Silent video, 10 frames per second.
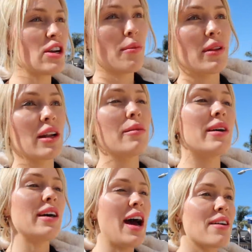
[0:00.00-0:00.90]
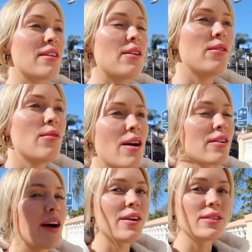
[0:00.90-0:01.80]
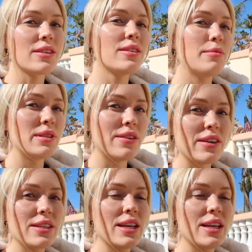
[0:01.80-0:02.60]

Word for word: shop a little bit, I don't know, walk around Pacific